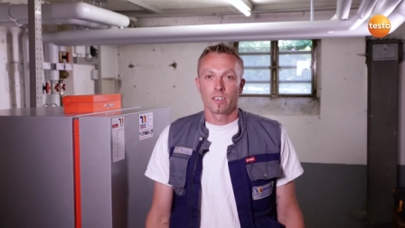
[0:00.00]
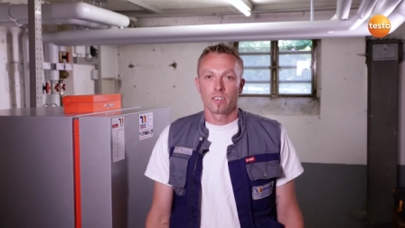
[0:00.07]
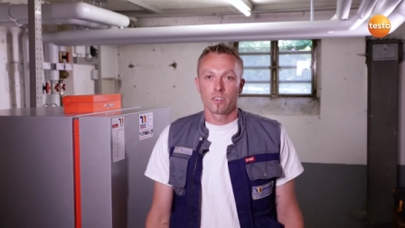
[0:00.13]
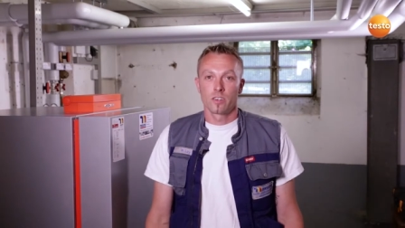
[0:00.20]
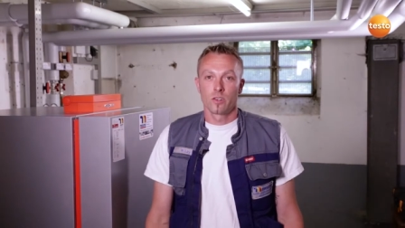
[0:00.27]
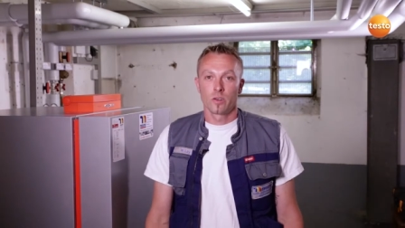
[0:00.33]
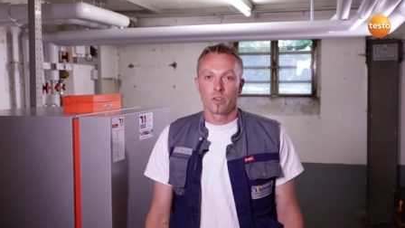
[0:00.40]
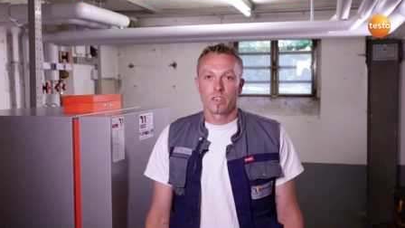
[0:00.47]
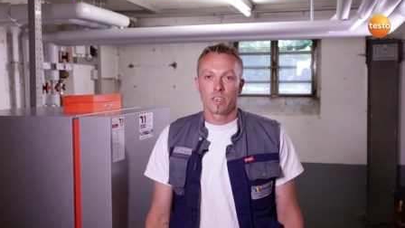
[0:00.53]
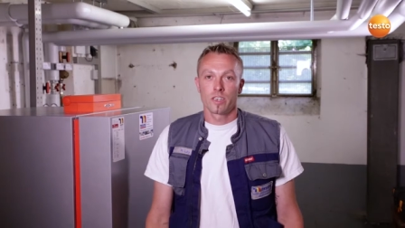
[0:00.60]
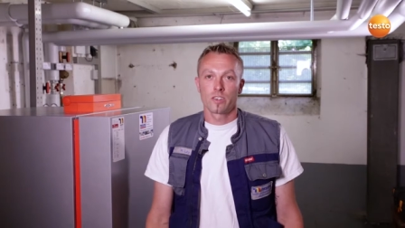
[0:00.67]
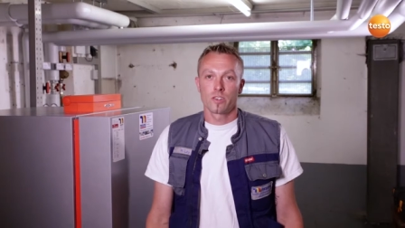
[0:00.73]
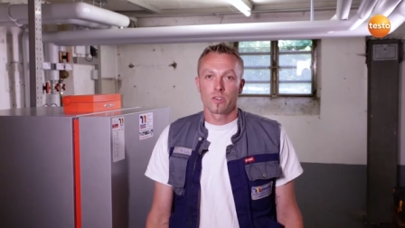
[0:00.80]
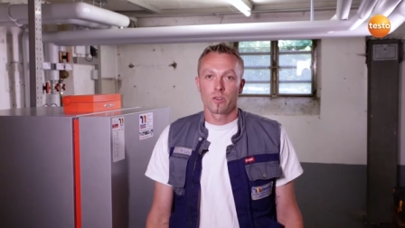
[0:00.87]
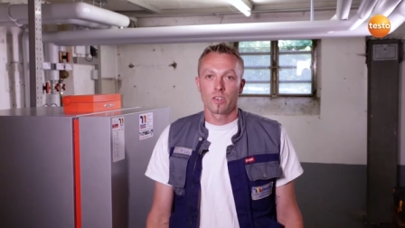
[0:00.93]
Thanks to
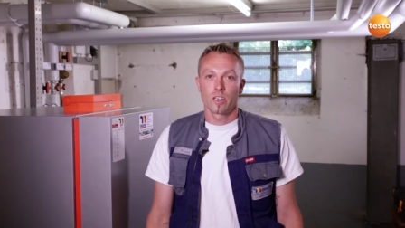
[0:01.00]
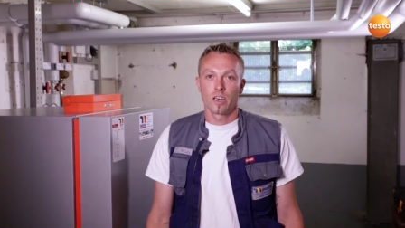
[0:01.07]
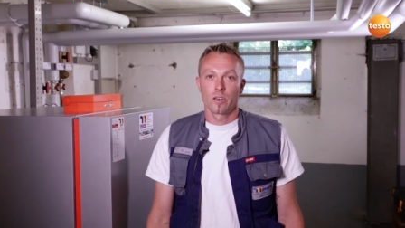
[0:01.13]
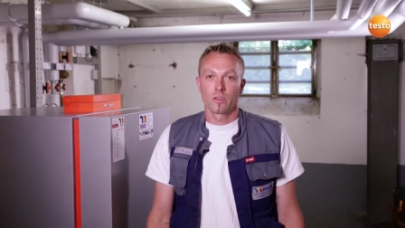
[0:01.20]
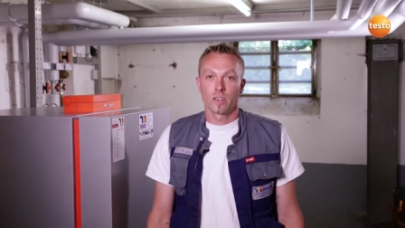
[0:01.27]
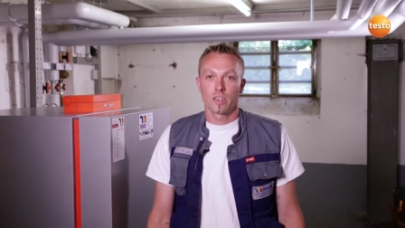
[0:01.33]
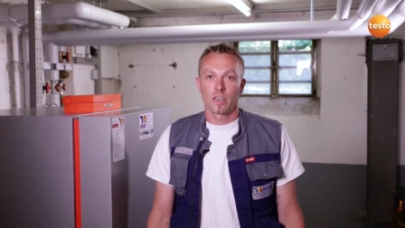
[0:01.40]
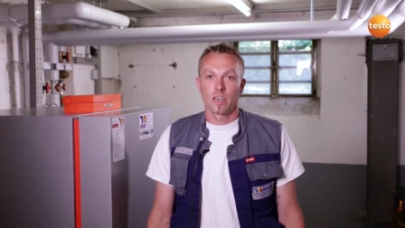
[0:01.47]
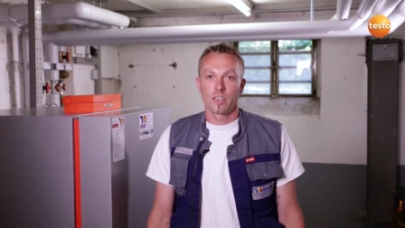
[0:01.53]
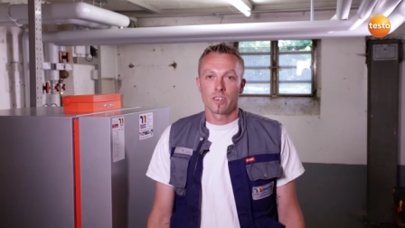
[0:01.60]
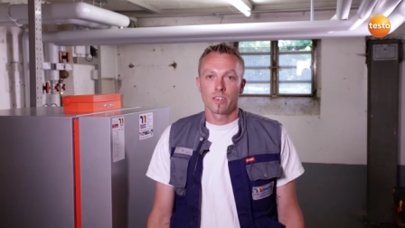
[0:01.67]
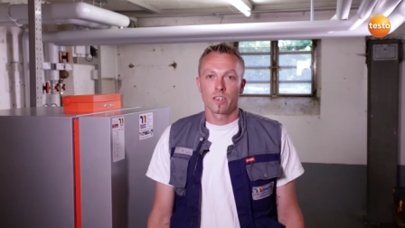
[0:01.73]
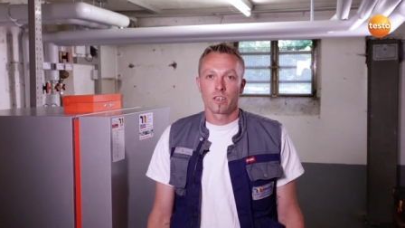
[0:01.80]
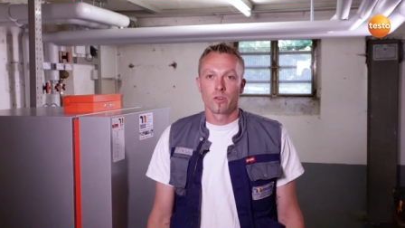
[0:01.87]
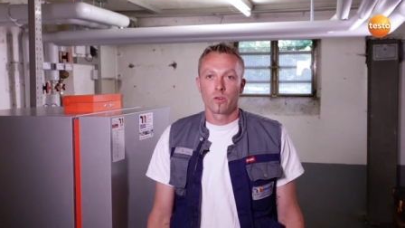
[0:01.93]
the new Testo
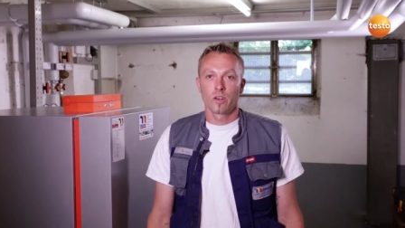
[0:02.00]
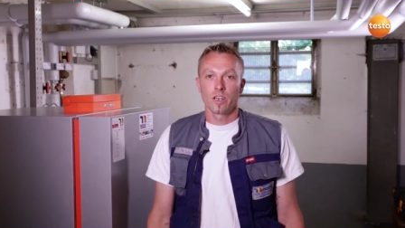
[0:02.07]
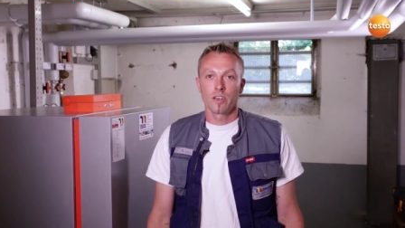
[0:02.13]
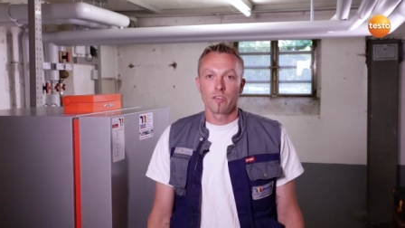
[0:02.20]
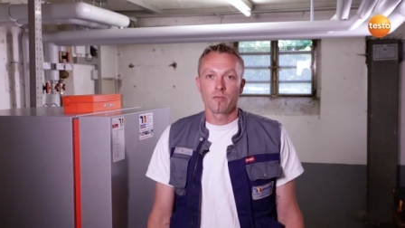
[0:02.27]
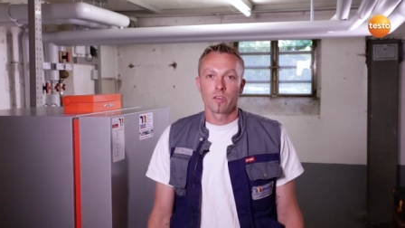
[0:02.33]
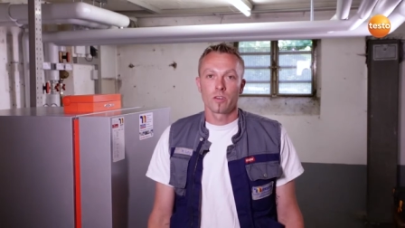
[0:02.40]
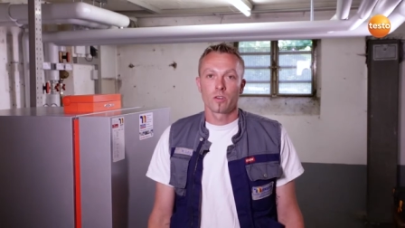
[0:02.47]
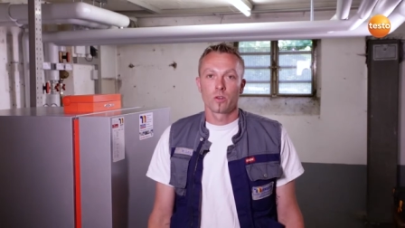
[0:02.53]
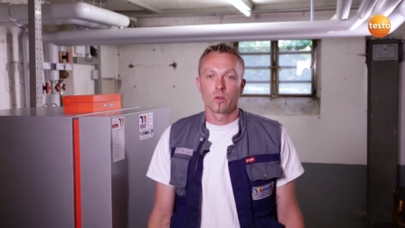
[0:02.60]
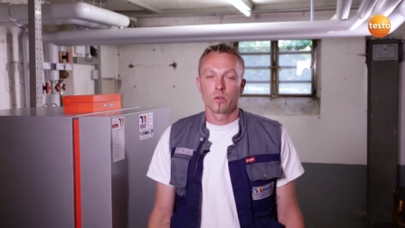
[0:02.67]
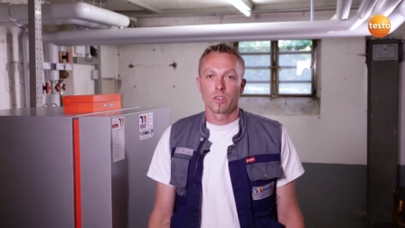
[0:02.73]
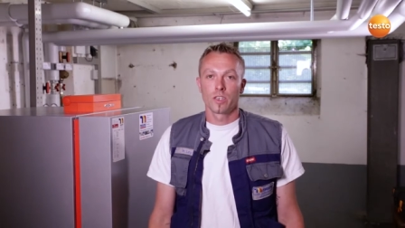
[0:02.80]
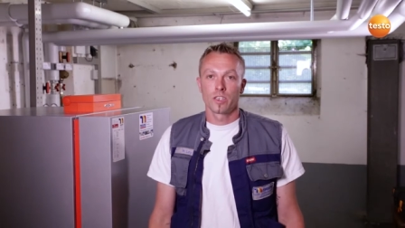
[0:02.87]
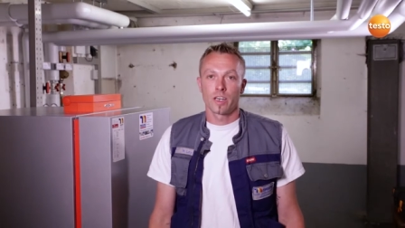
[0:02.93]
330 Long Life,
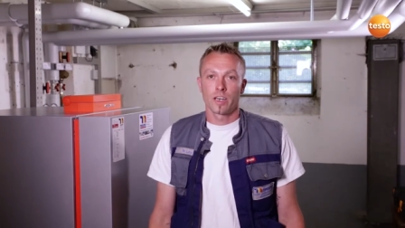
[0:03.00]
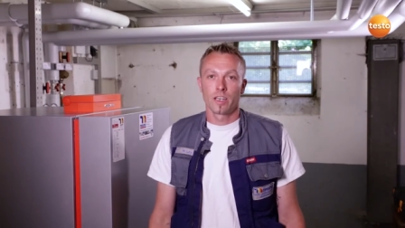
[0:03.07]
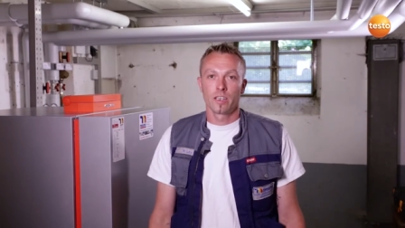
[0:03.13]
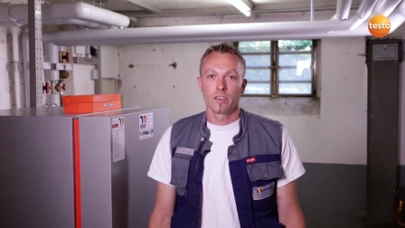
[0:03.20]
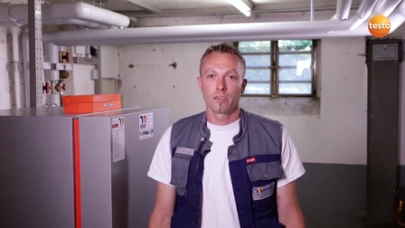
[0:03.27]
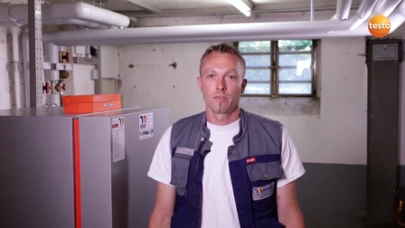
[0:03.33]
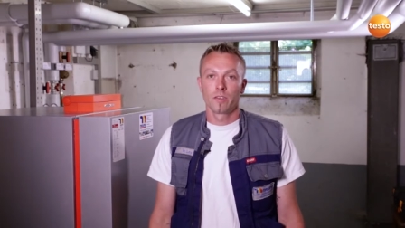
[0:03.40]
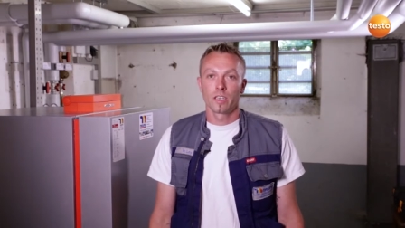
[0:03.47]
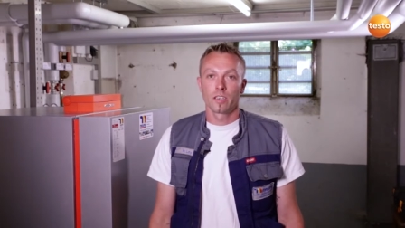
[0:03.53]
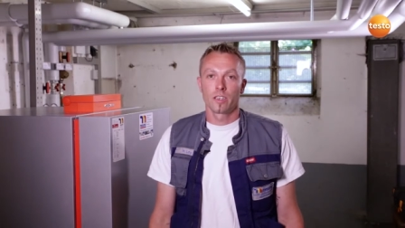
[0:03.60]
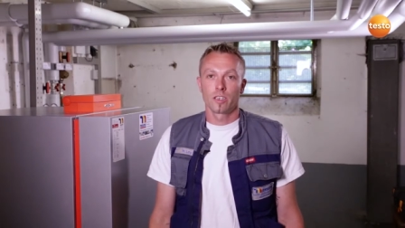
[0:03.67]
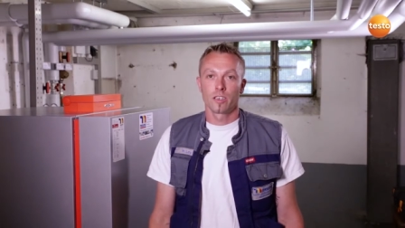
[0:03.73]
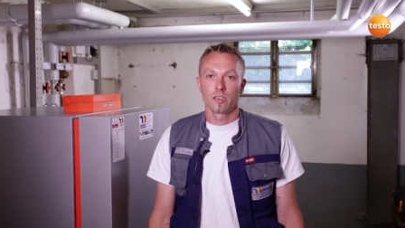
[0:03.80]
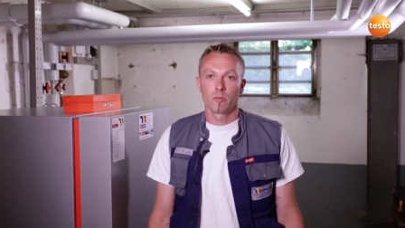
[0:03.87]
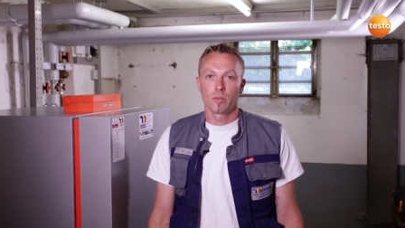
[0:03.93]
I've been able to
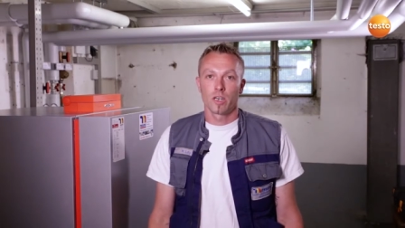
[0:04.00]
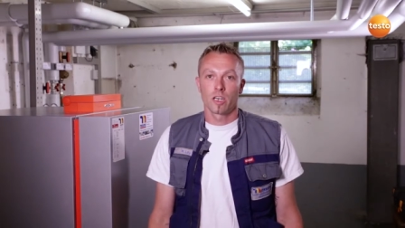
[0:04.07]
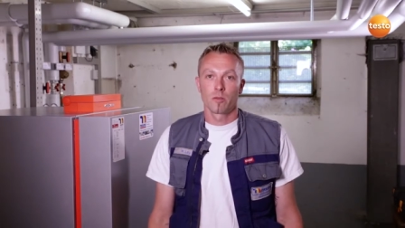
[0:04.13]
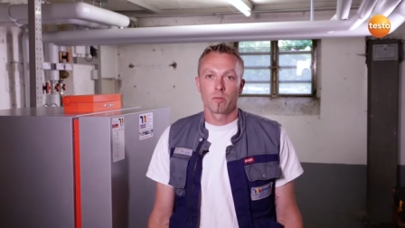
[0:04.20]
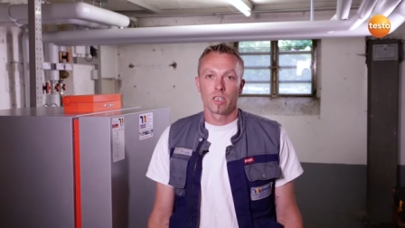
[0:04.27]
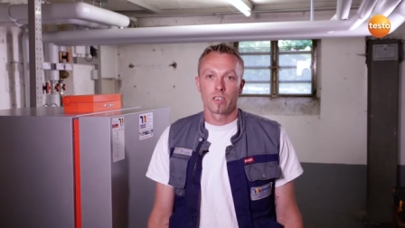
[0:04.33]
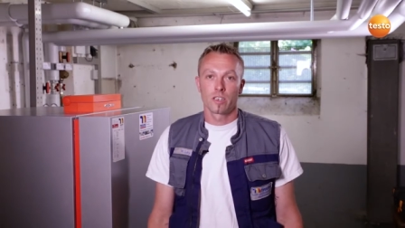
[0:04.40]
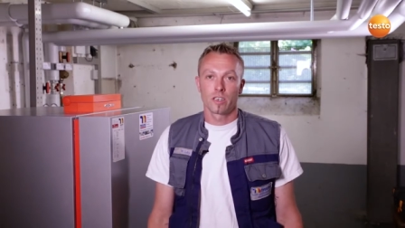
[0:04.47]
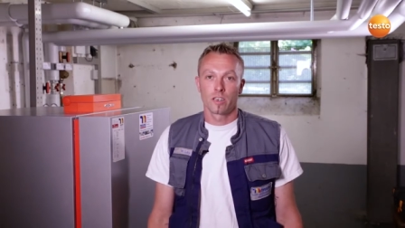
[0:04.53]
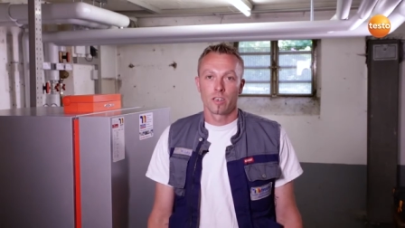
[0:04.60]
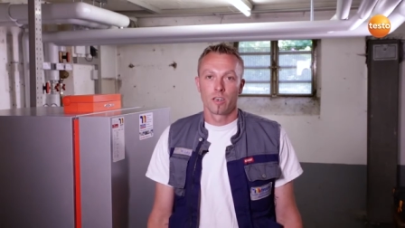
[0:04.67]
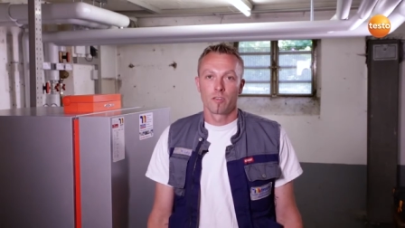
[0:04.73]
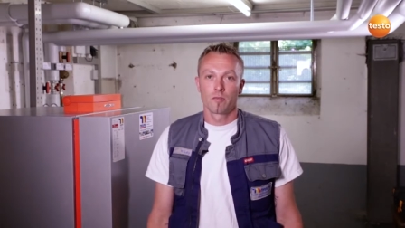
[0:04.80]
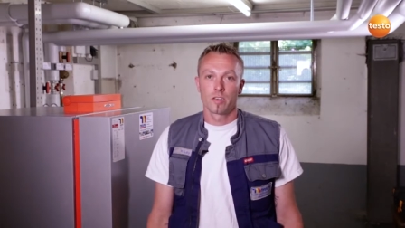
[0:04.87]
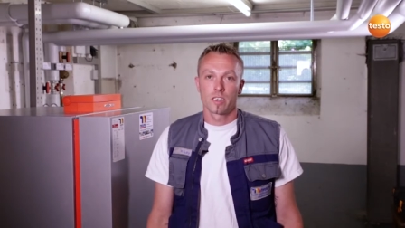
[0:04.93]
record all the most
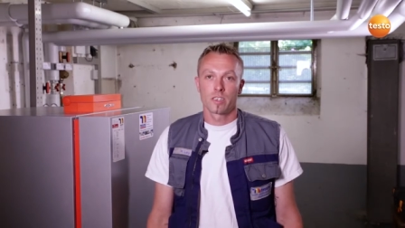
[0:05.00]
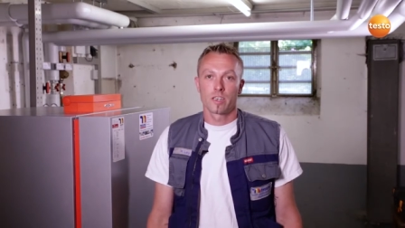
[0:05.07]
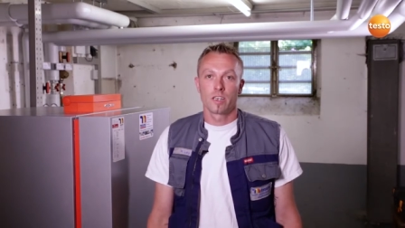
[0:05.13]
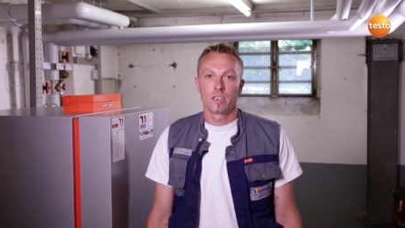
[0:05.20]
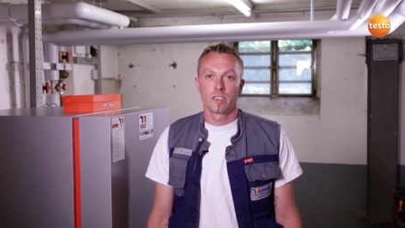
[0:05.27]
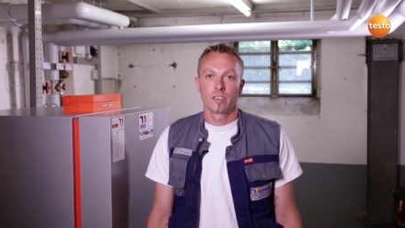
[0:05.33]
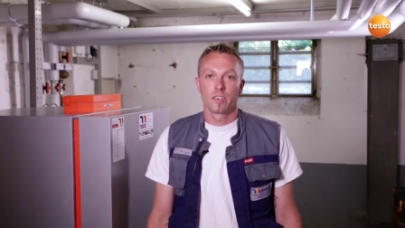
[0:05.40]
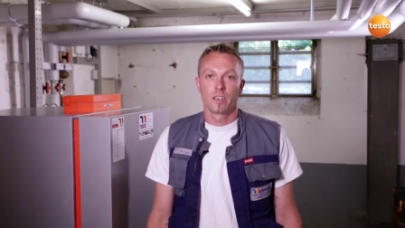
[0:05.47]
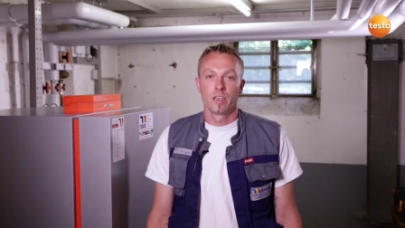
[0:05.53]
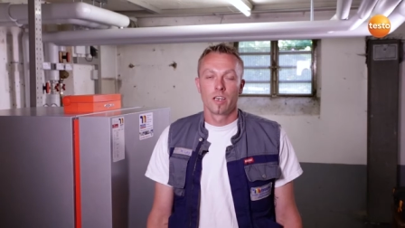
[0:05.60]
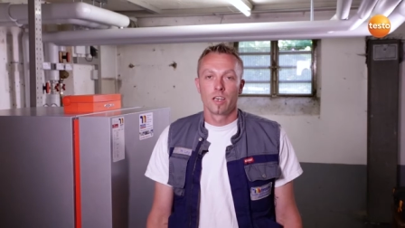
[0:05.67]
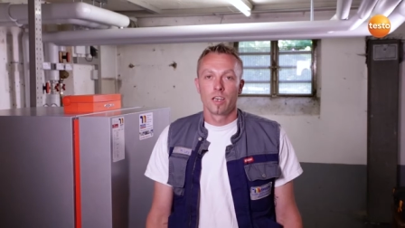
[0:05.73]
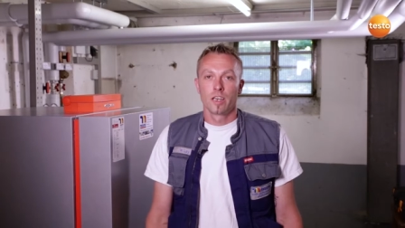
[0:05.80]
important parameters.